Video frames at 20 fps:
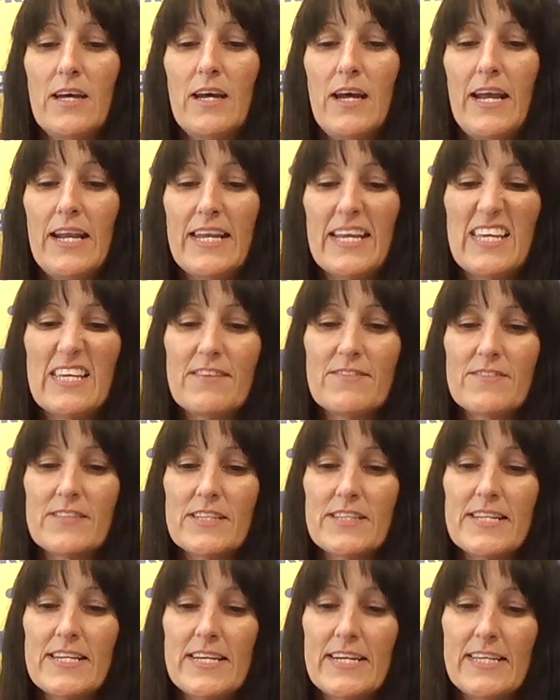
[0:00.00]
And it gives a
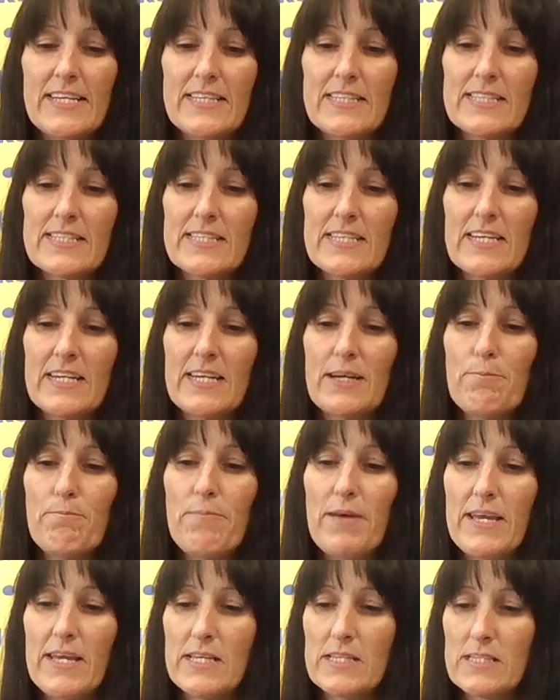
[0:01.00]
nice
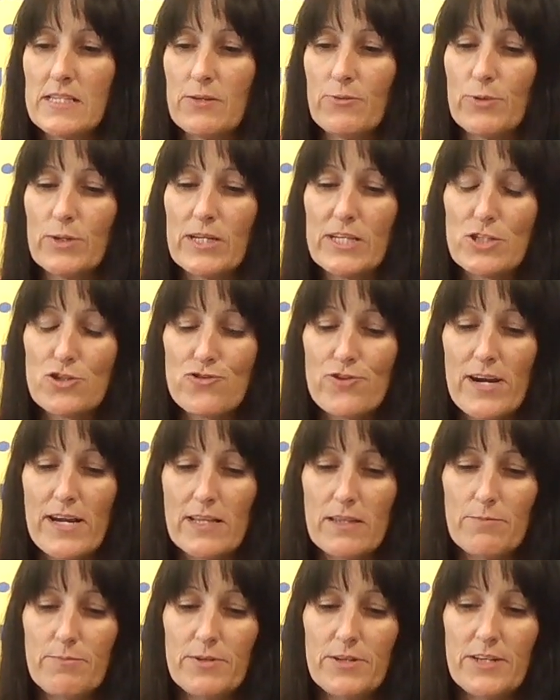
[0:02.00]
base. It will
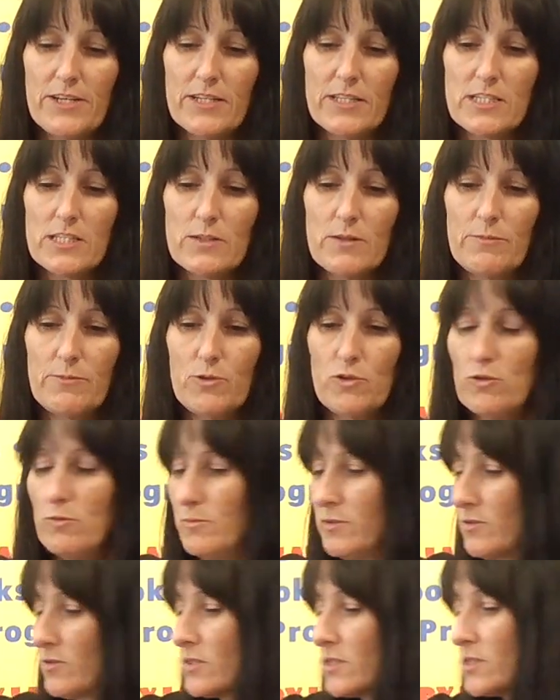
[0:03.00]
attract the bird. So
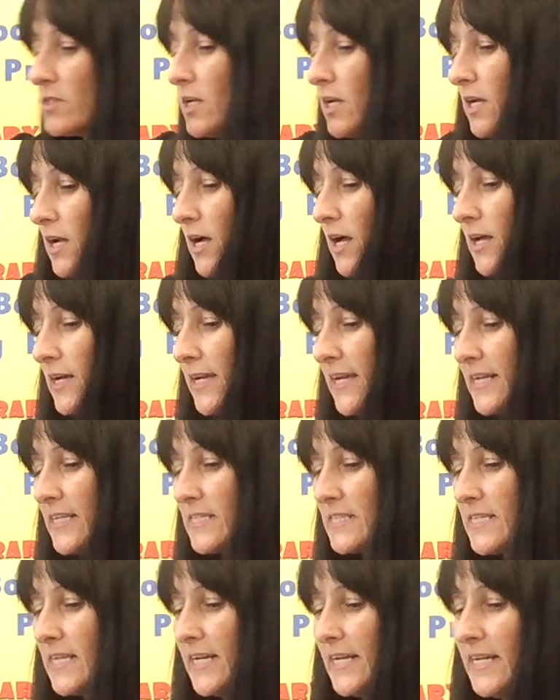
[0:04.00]
I'll get
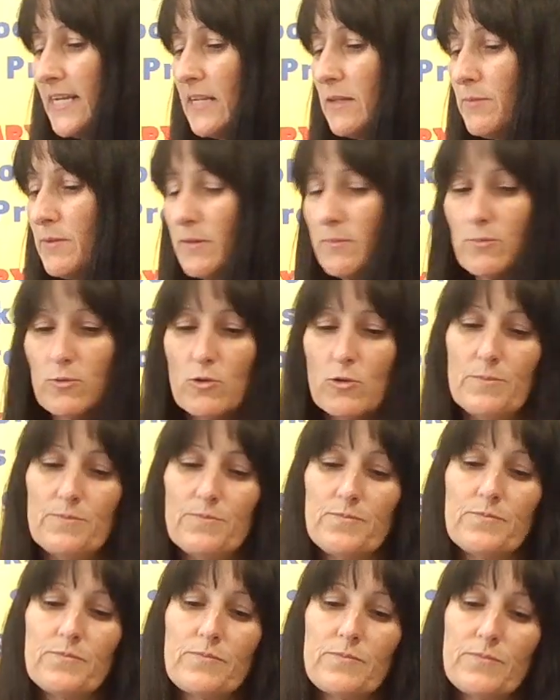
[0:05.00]
a tiny bit more
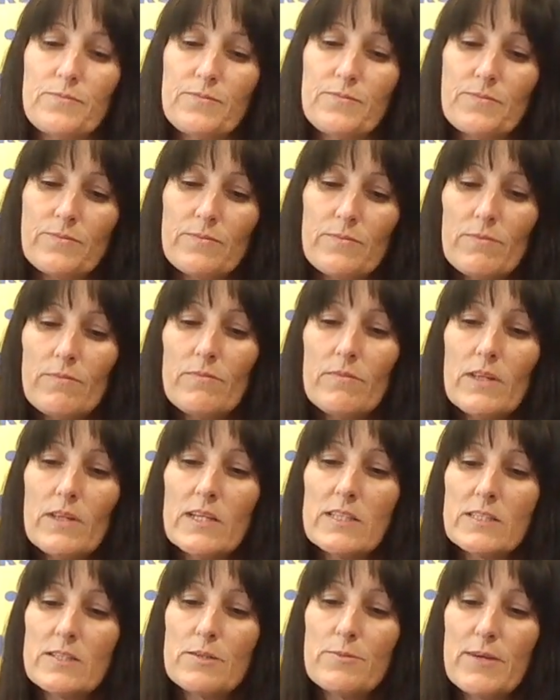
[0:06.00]

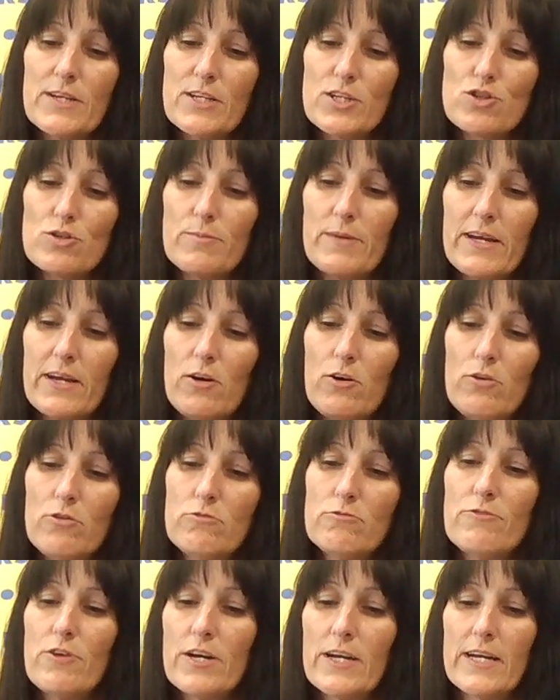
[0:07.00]
to make sure my
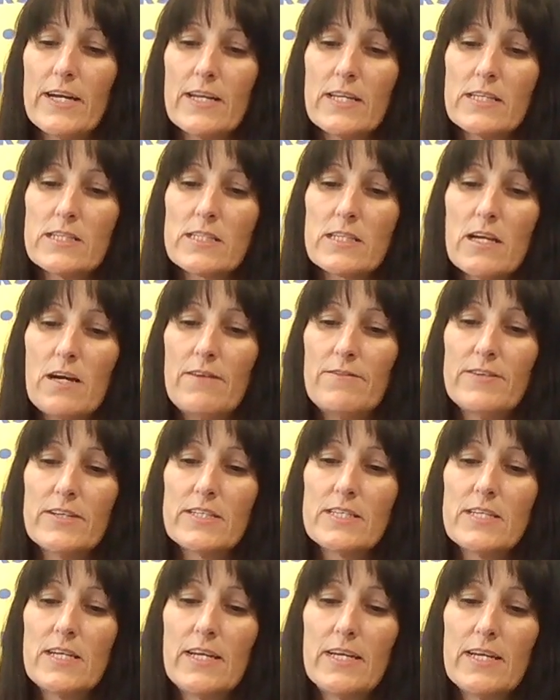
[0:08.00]
whole rocket is
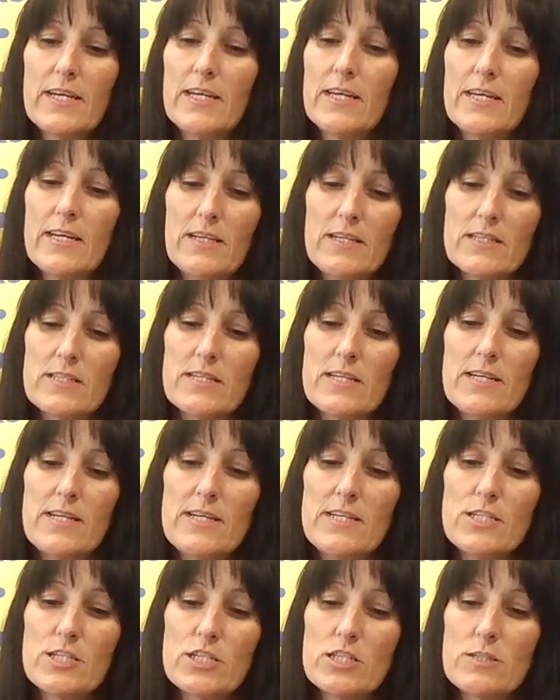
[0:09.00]
covered in
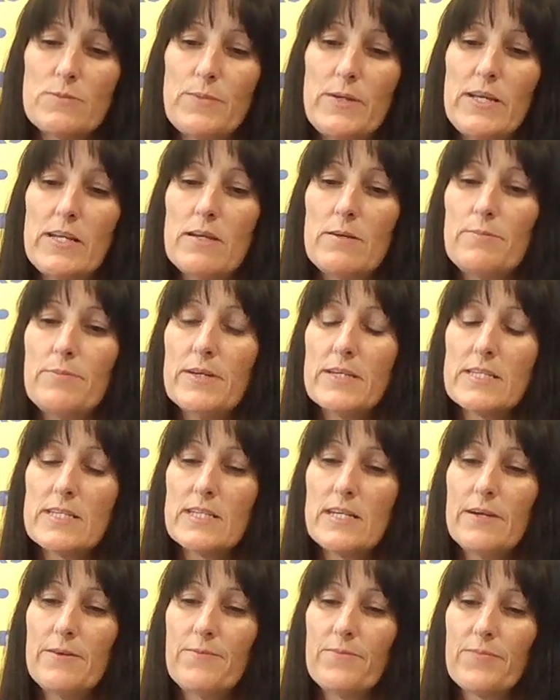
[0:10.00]
delicious peanut butter.